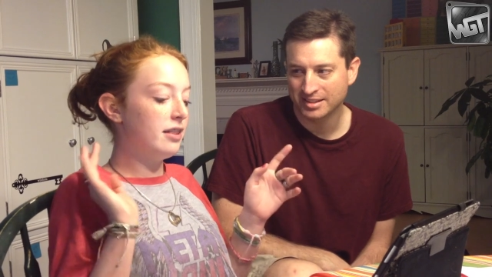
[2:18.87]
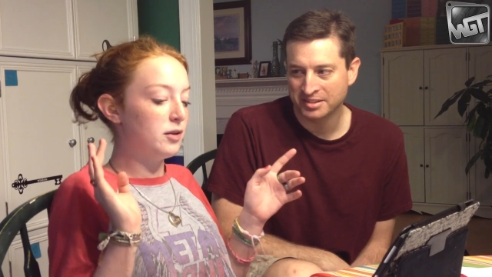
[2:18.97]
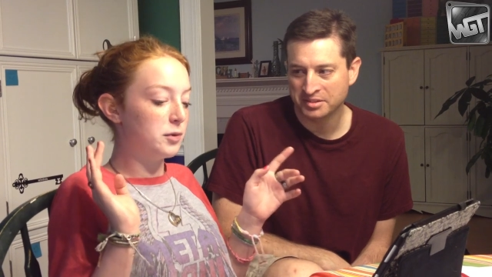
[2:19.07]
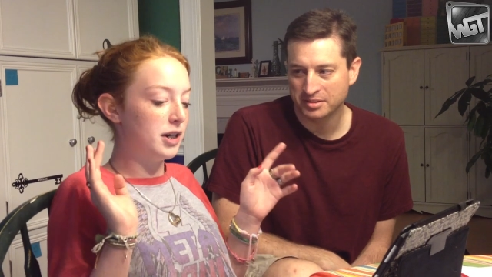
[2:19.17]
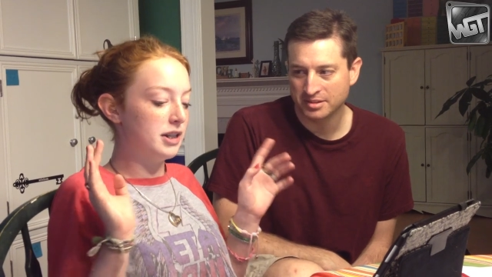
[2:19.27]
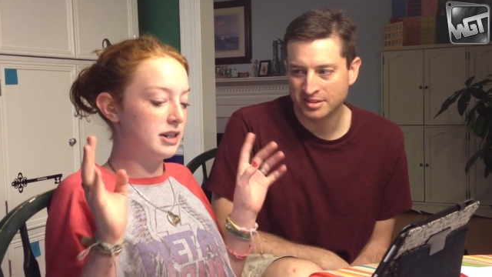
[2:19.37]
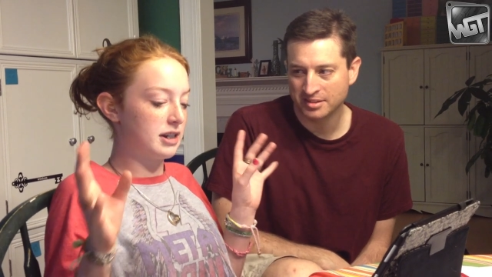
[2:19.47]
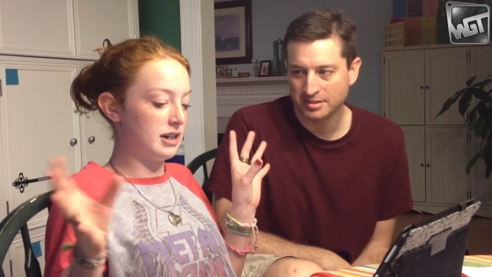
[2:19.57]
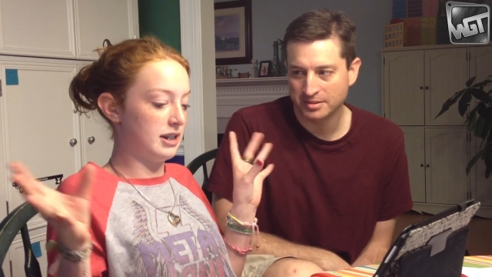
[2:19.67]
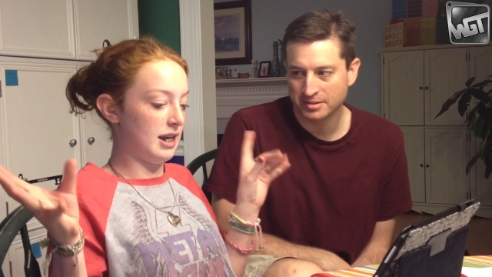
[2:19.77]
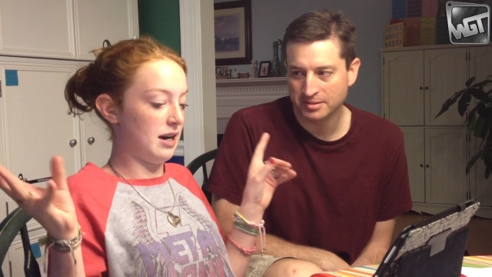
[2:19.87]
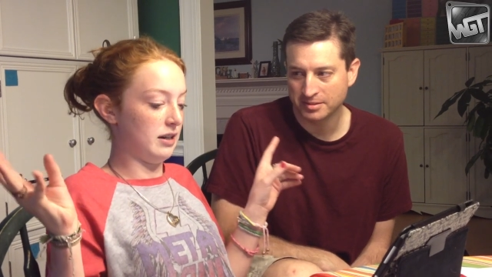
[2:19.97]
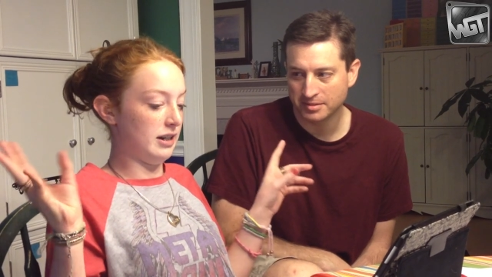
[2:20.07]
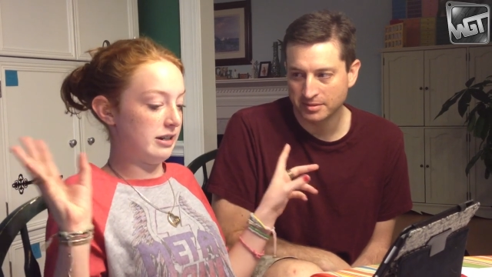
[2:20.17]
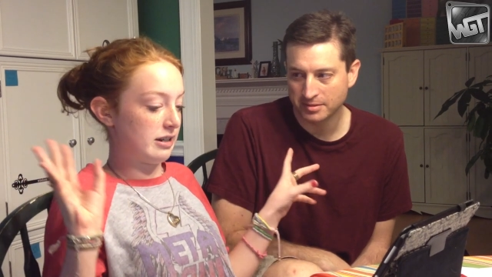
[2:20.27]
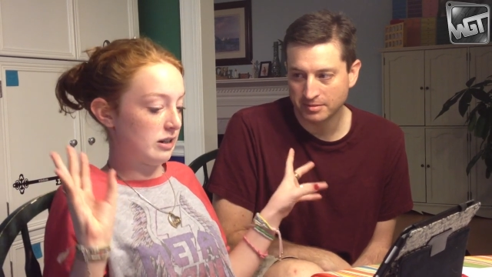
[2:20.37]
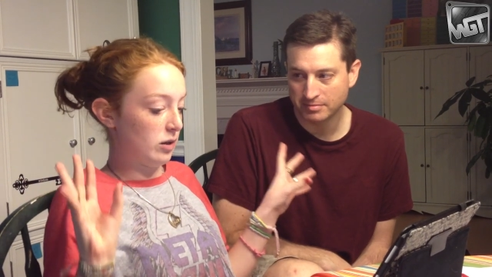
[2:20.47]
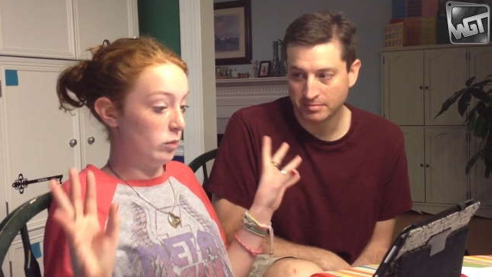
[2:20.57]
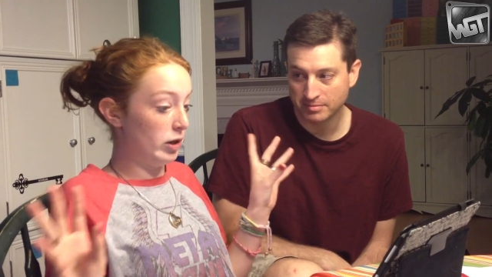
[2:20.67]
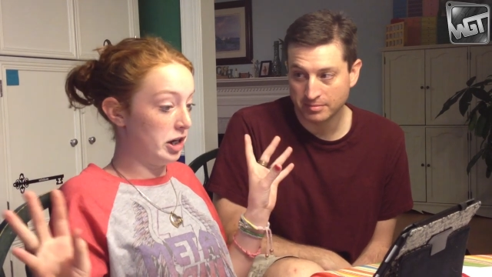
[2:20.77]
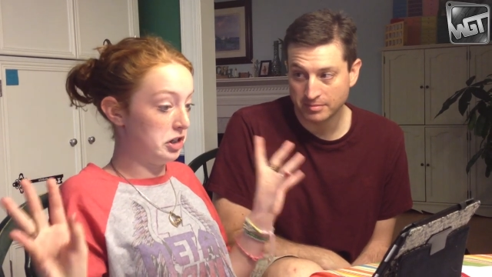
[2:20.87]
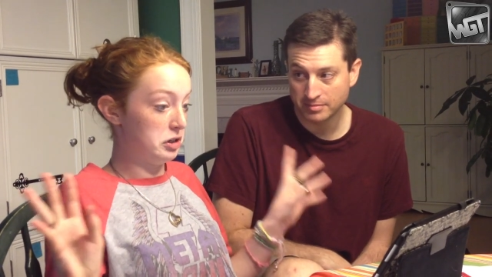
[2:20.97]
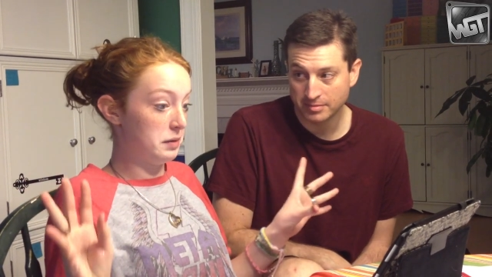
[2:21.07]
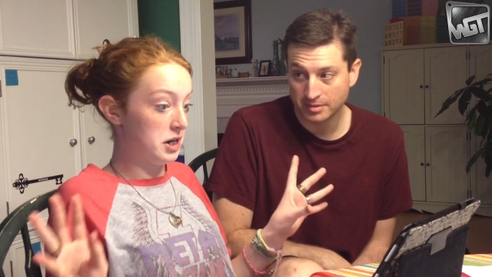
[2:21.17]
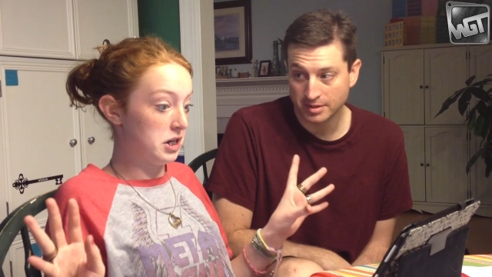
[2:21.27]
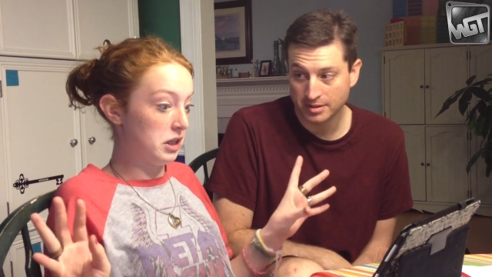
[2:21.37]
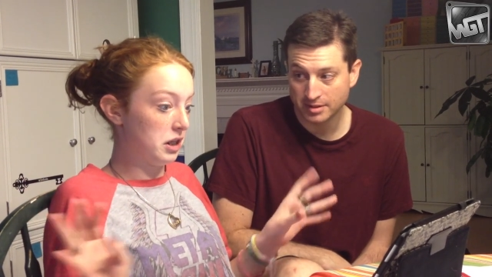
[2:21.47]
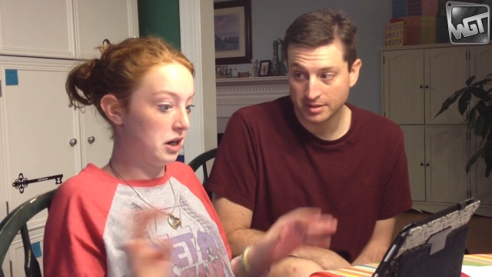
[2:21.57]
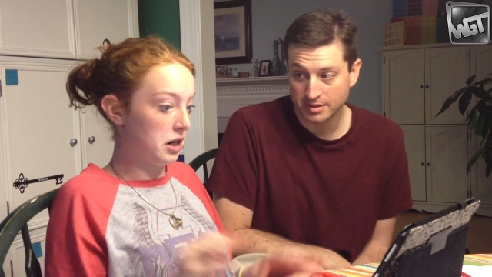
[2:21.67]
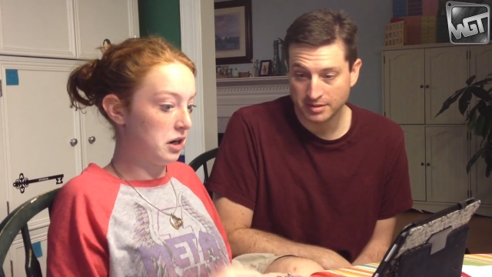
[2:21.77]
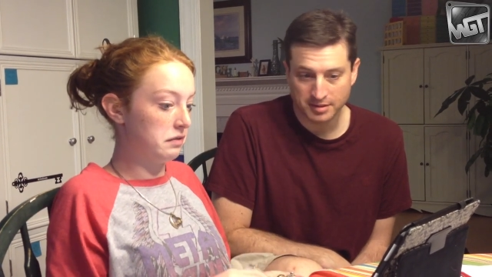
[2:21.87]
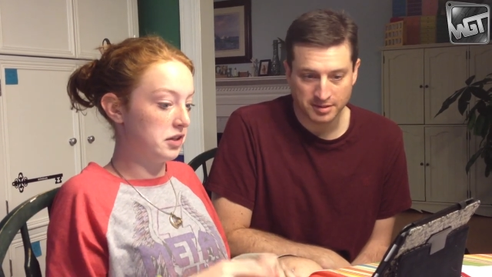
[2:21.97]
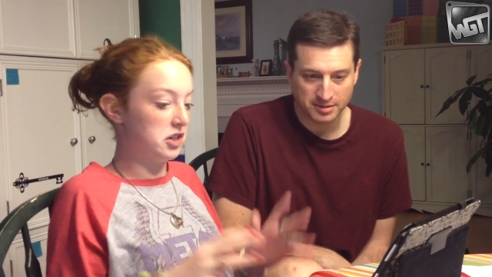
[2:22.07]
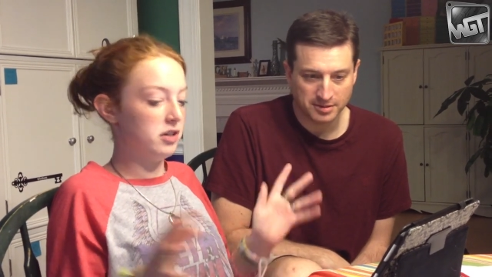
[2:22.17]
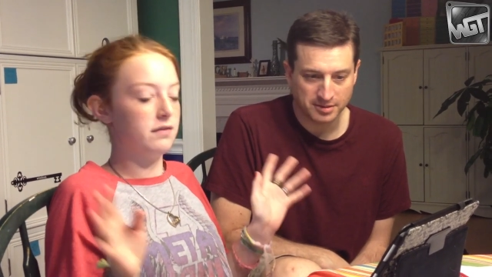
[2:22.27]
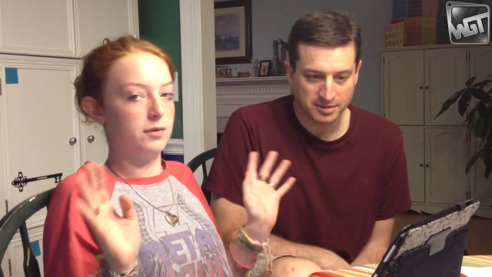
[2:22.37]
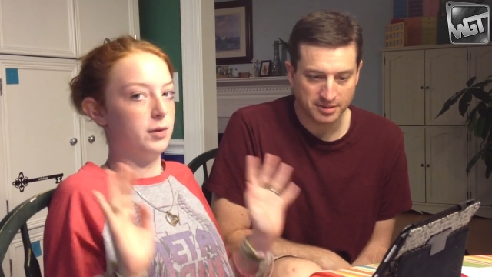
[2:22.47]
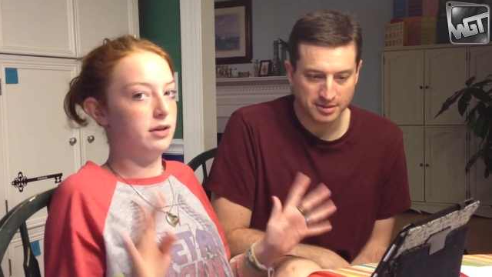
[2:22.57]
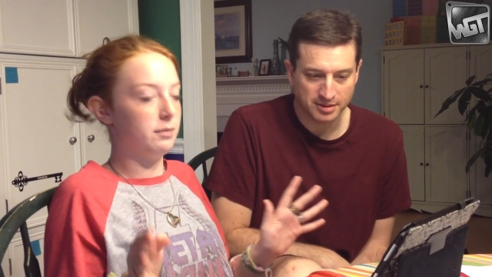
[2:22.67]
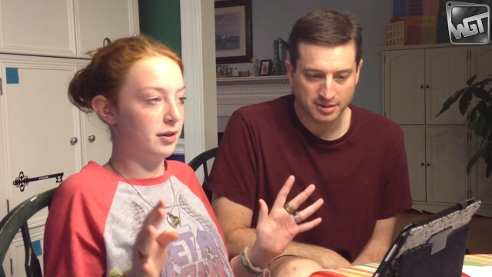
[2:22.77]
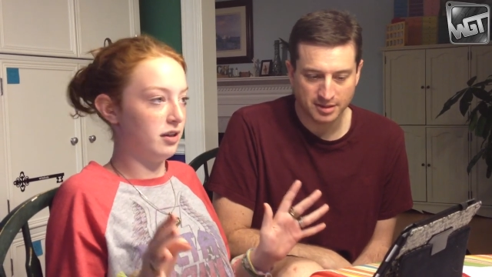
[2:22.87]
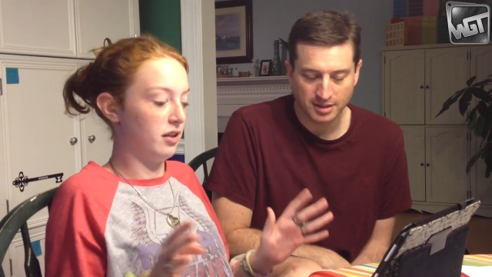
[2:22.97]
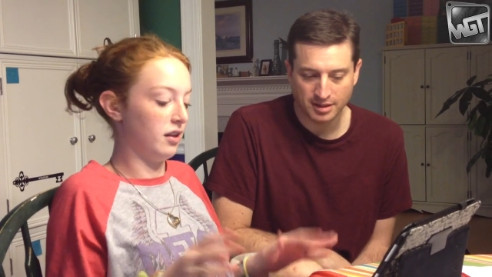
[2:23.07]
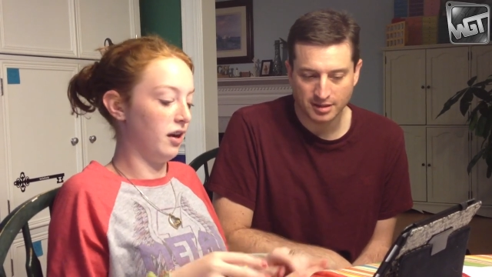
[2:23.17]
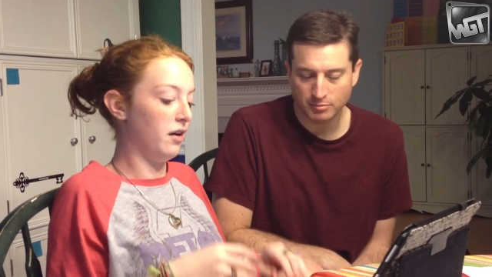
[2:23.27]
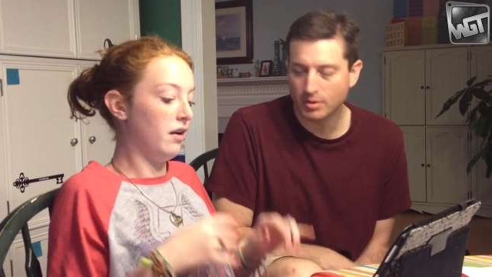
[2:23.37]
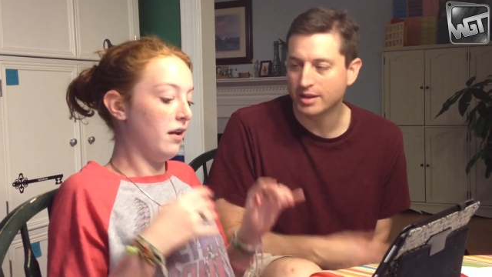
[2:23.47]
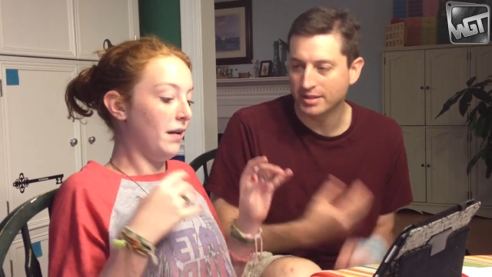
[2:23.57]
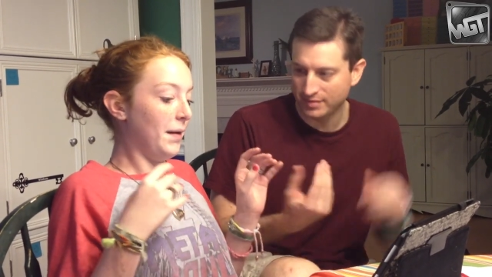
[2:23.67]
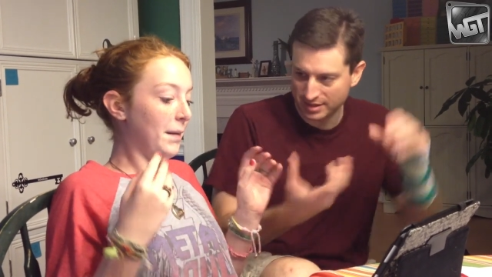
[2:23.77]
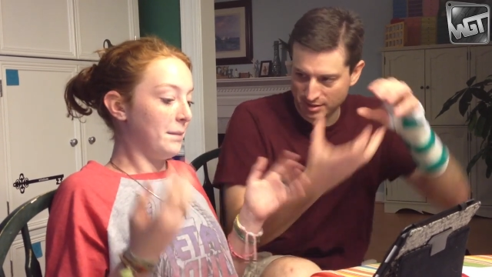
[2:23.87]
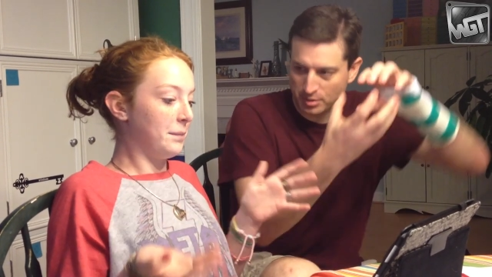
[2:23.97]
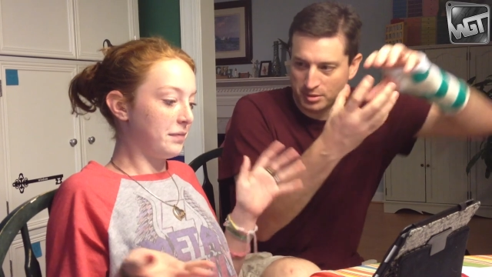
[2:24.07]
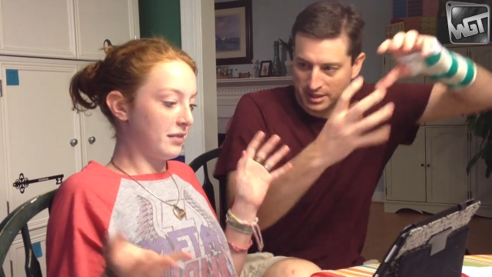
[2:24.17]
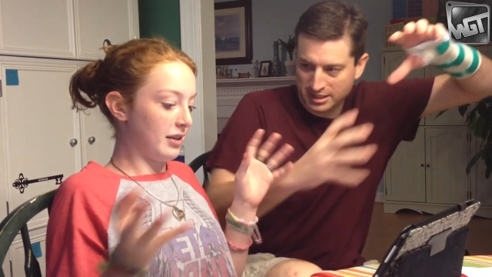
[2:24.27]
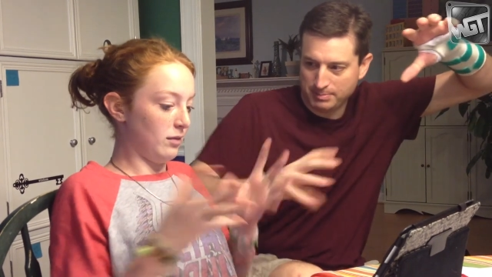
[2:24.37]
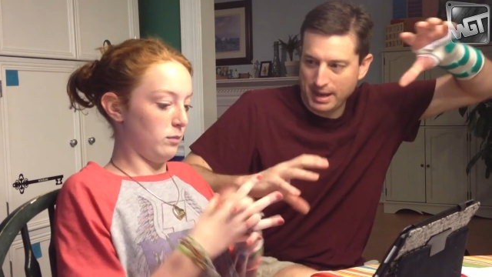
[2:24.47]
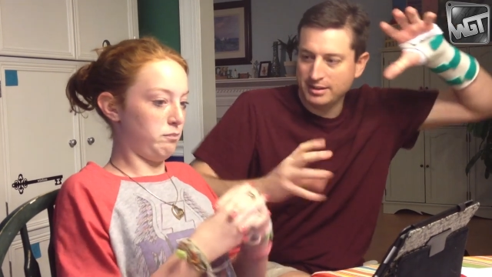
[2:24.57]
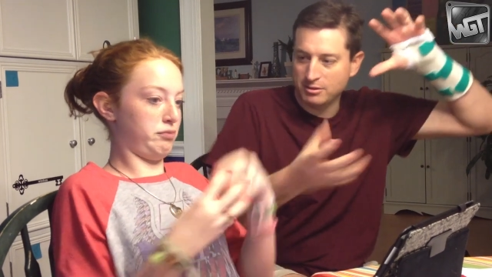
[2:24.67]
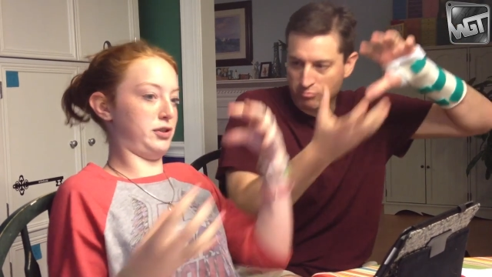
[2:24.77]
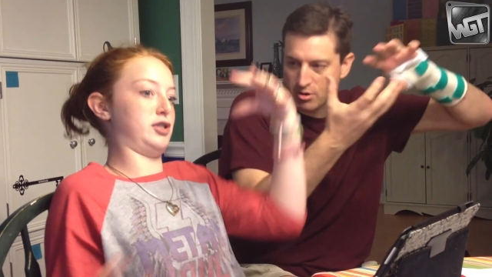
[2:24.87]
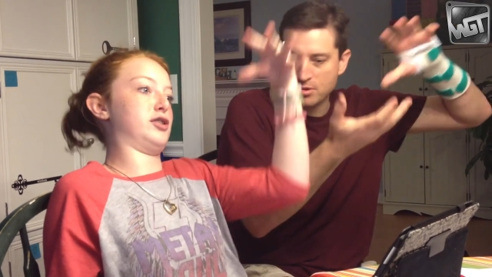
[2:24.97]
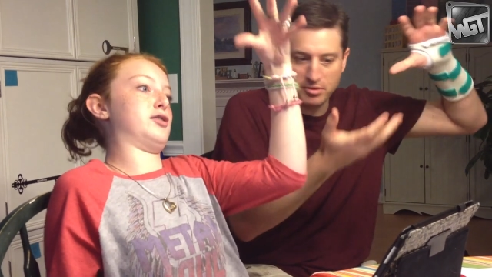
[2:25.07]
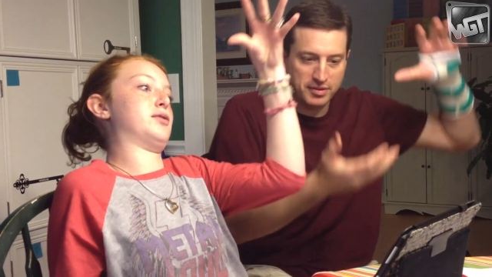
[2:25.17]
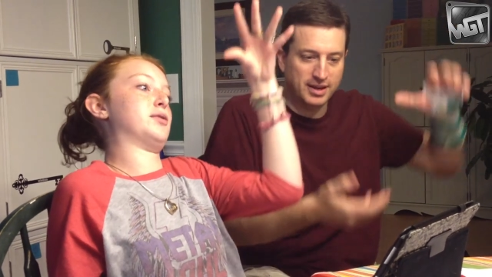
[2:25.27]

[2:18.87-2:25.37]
Speaker 1: then the ones because they're like way too many in there. They shoved way too many in there. Right,
Speaker 2: they've got the whole expanded row